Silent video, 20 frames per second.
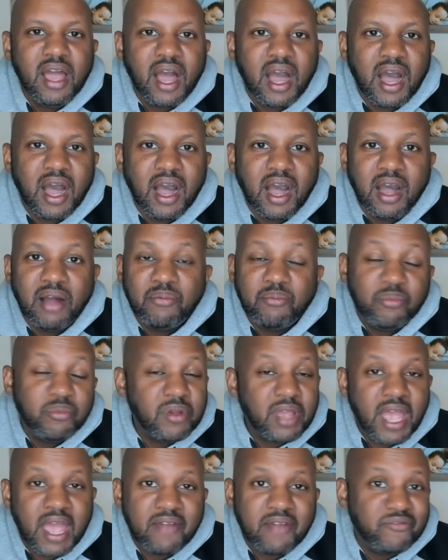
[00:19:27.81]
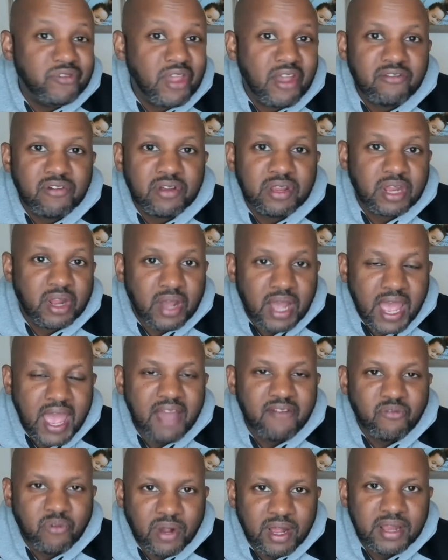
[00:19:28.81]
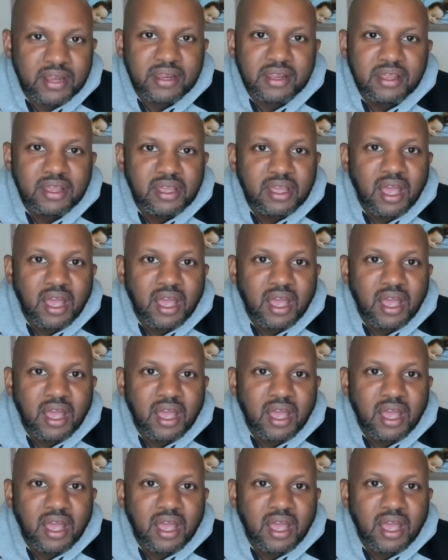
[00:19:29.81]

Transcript: I have one